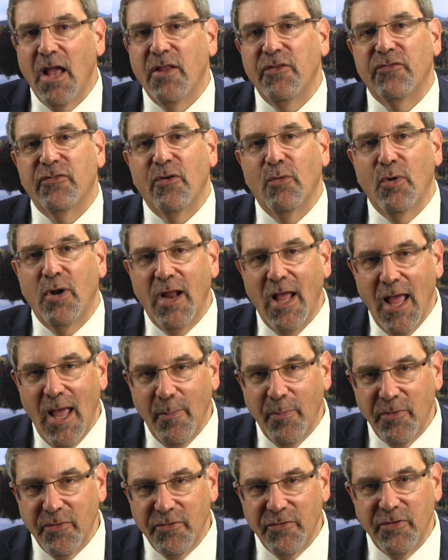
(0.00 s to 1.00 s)
And so what
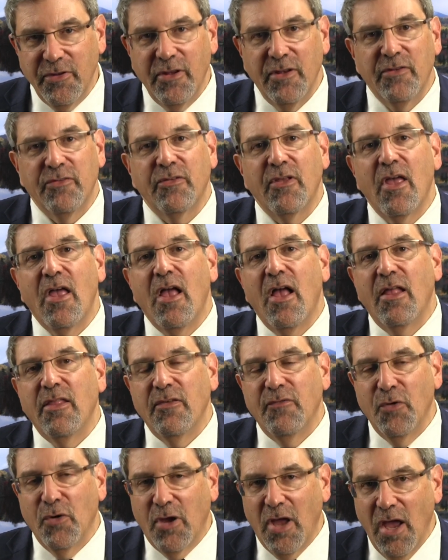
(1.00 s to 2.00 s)
happens is
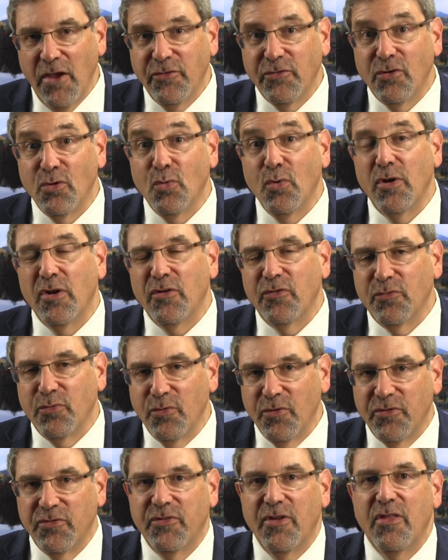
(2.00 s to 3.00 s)
the vocational
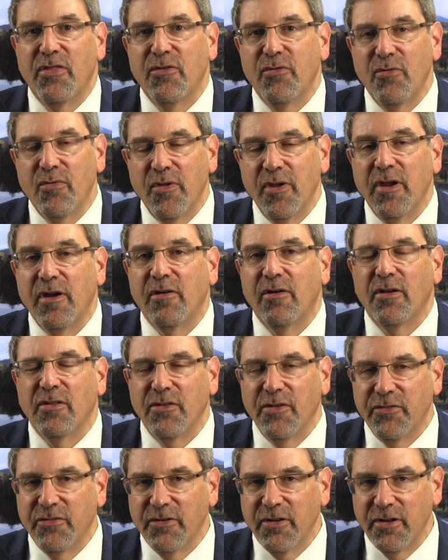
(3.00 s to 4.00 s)
witness will sit through the
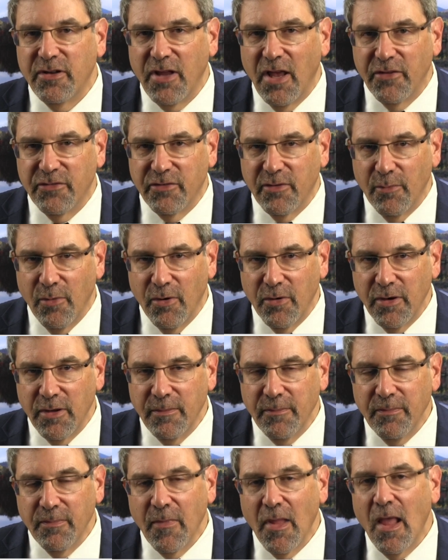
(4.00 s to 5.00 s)
hearing, listen to
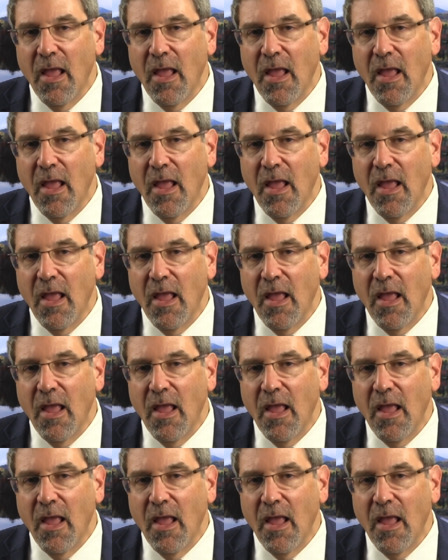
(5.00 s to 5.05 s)
testimony,